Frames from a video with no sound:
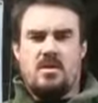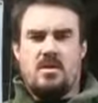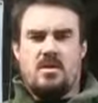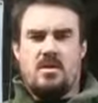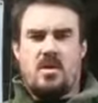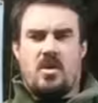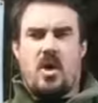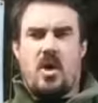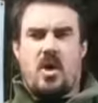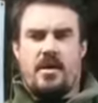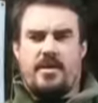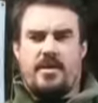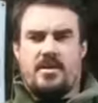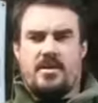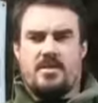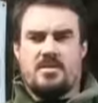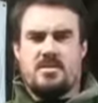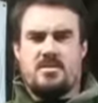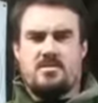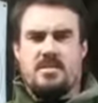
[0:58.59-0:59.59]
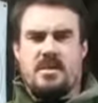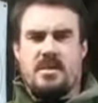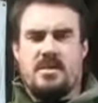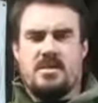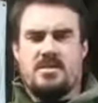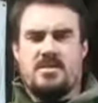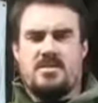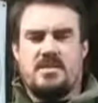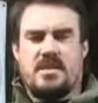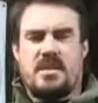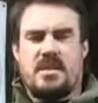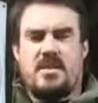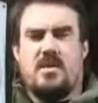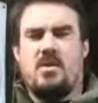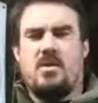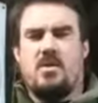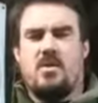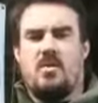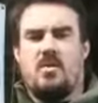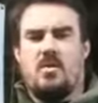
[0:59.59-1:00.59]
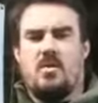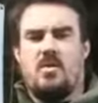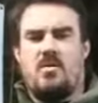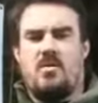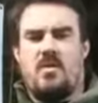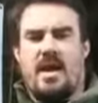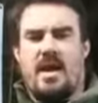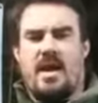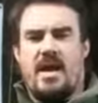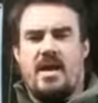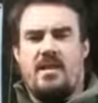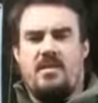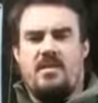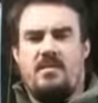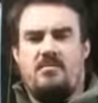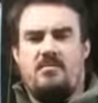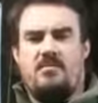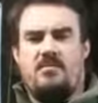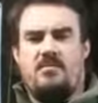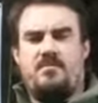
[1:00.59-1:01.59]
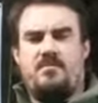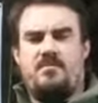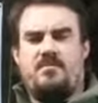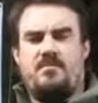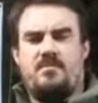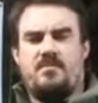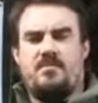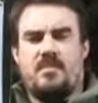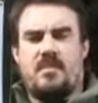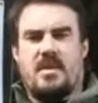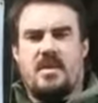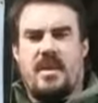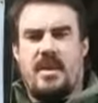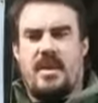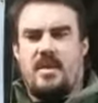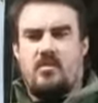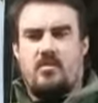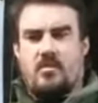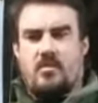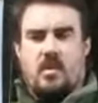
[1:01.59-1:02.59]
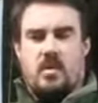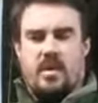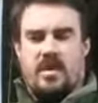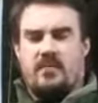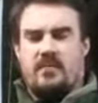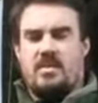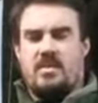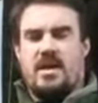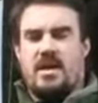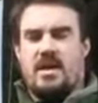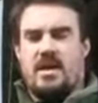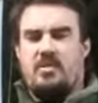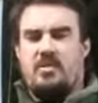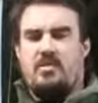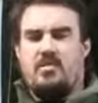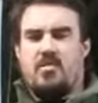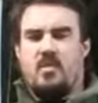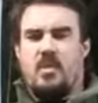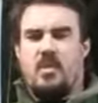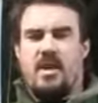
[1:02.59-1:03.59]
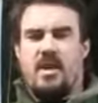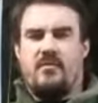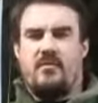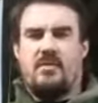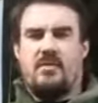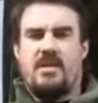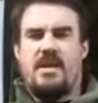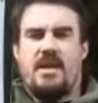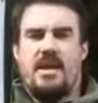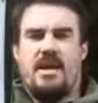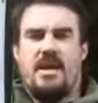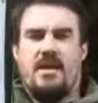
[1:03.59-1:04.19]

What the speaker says: audience, because they know that at whatever time, whatever in the day,